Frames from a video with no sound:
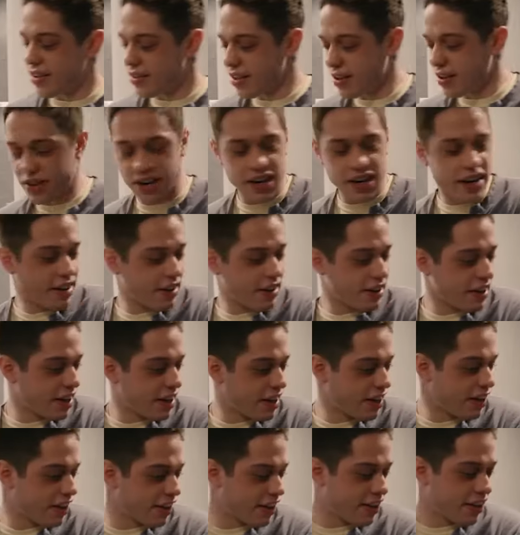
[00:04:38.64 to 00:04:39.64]
glimpses into
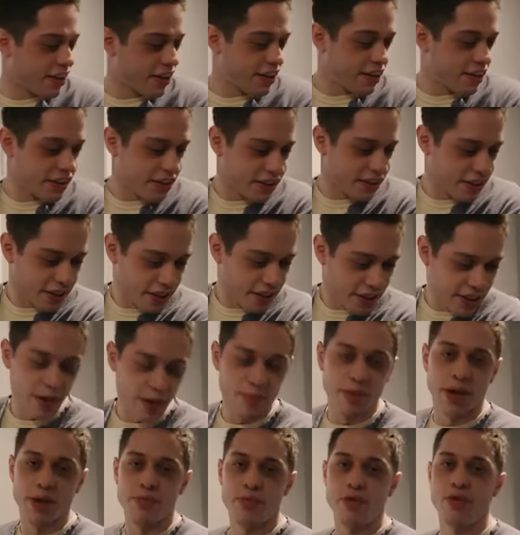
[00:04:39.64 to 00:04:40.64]
his basement apartment
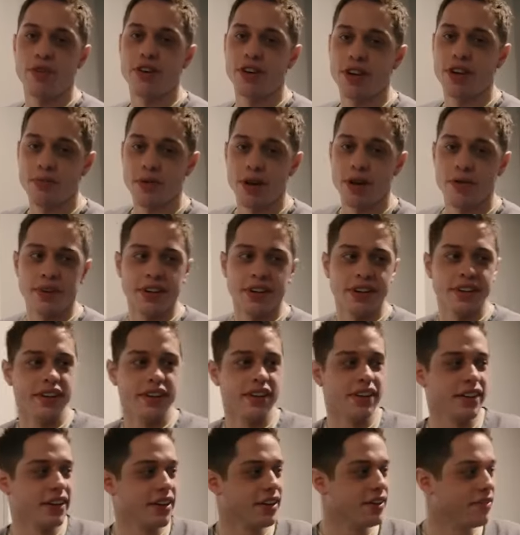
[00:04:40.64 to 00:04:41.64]
and given a full
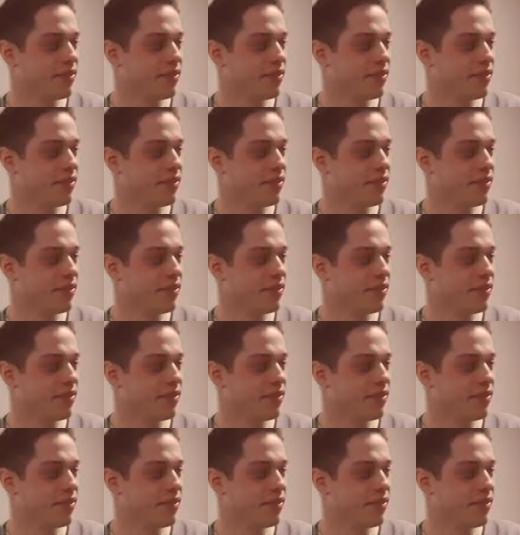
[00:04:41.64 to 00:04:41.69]
tour.